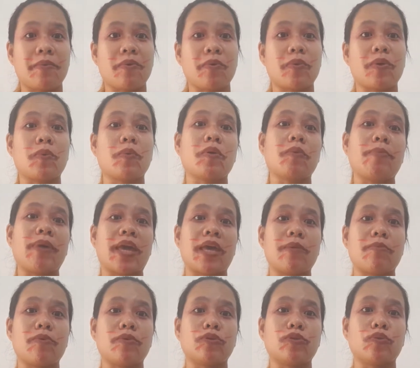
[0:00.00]
we will be
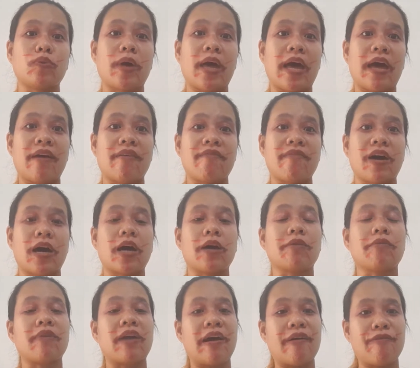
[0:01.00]
able to have a
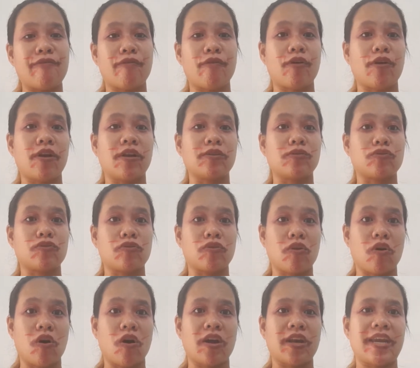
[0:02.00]
raffle
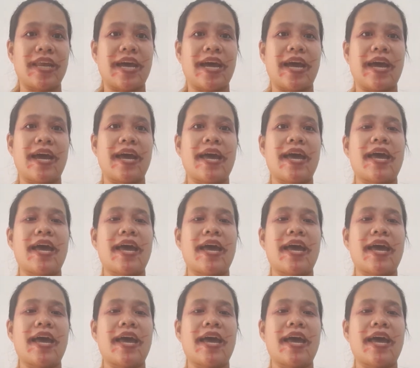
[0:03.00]
draw na.